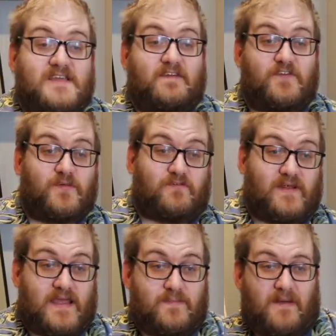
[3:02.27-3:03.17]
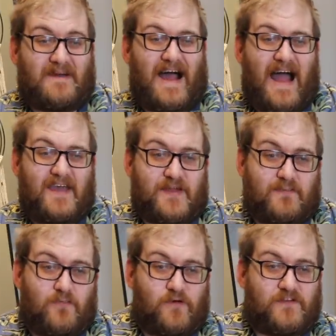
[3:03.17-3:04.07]
inevitable really, but I
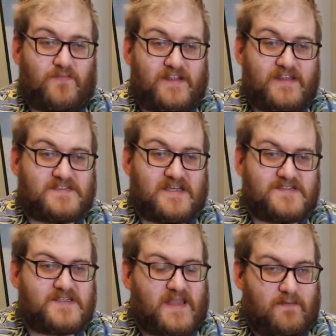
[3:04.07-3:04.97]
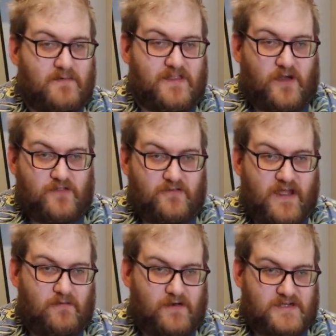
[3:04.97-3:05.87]
think more to bring themselves in line with the other
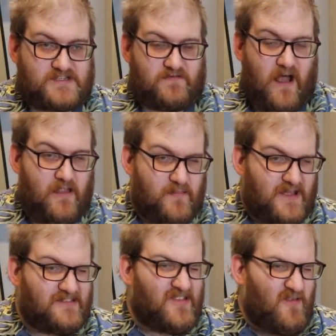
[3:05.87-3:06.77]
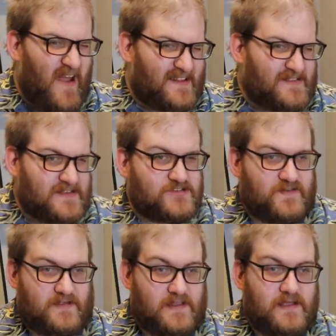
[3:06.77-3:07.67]
networks, rather than being directly
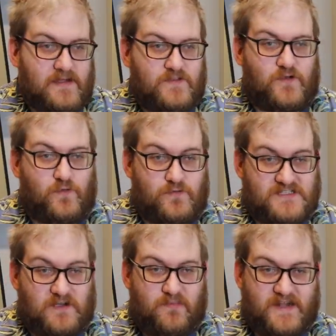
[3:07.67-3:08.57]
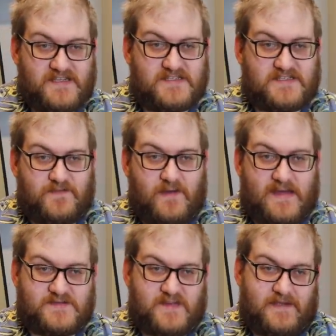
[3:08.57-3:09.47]
driven to wholesale prices, if you
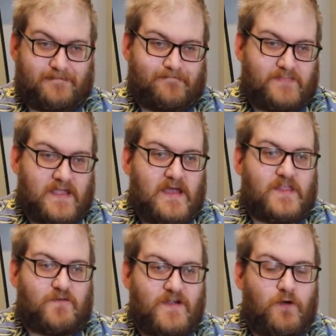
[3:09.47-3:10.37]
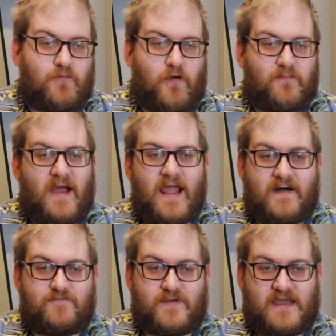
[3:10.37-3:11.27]
ask me. The real problem I
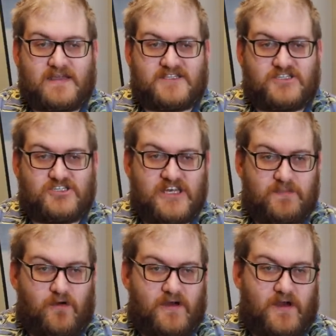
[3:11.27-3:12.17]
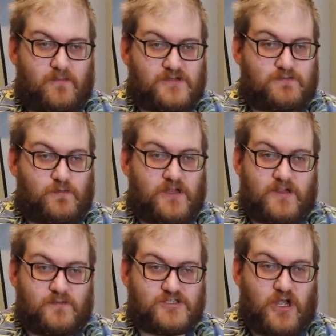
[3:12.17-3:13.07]
have with it is that GeniePoint are one of
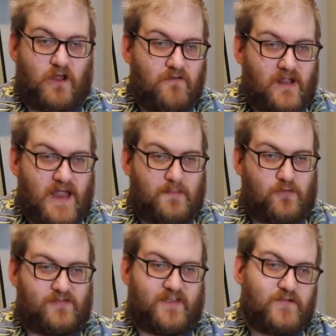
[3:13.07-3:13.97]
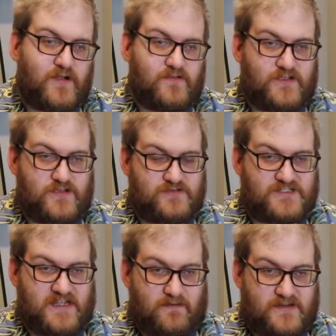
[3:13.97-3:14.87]
the most unreliable, difficult to
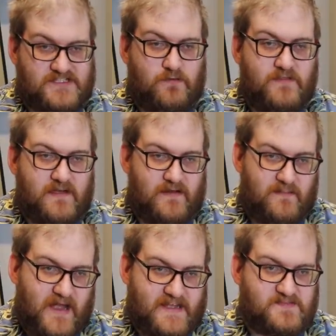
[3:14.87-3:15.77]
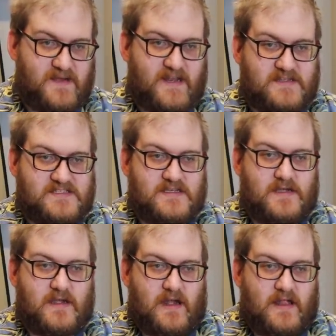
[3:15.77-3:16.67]
use networks out there in my experience.
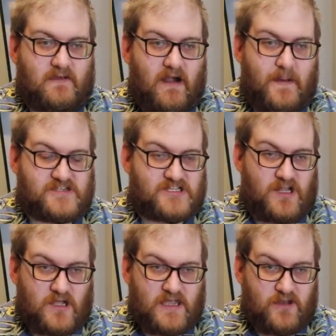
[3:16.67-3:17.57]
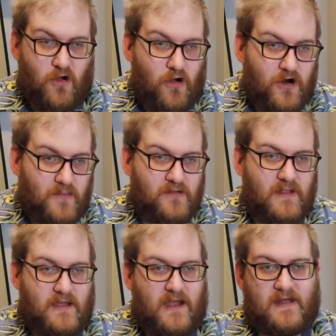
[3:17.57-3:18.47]
Their app is clunky and horrible,
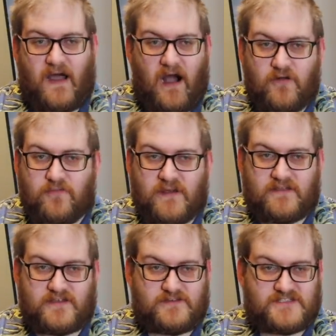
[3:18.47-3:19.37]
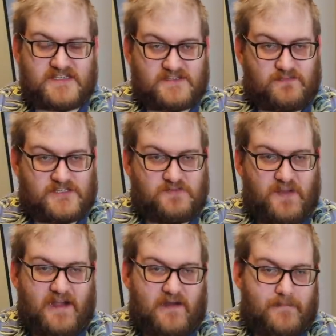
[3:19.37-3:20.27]
and the hardware they're using isn't much
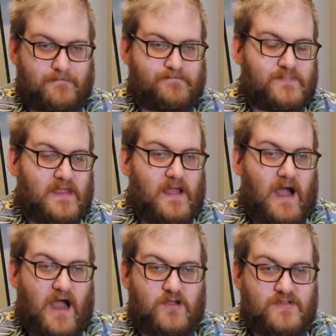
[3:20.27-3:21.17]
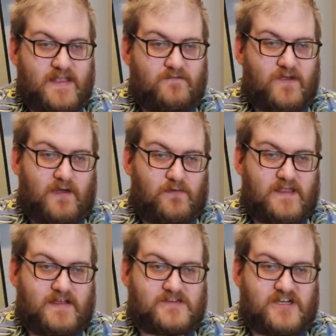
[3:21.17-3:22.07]
better. I could never get one
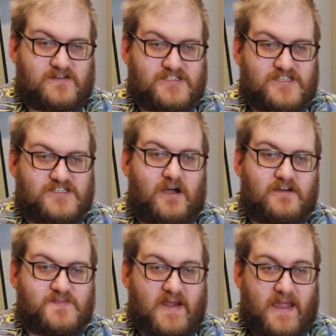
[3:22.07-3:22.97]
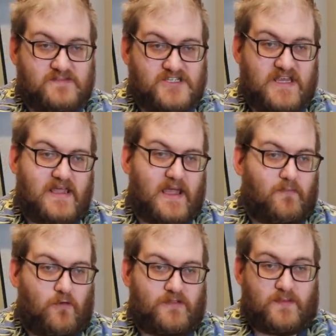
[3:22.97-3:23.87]
of their chargers to charge my MG at
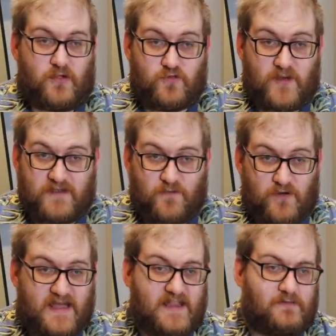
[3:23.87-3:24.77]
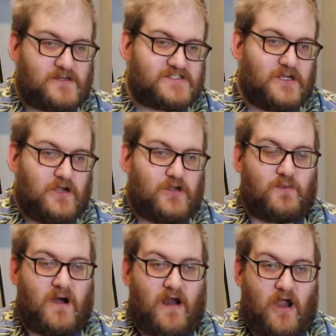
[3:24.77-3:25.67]
more than about 24 kilowatts, no
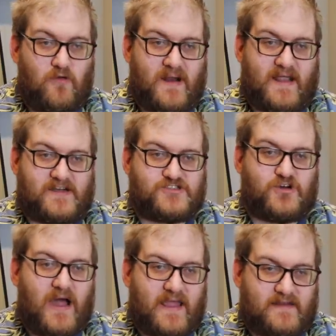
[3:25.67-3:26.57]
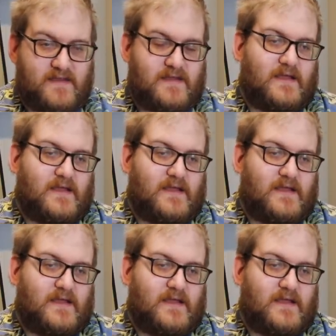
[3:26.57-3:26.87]
matter how many I tried.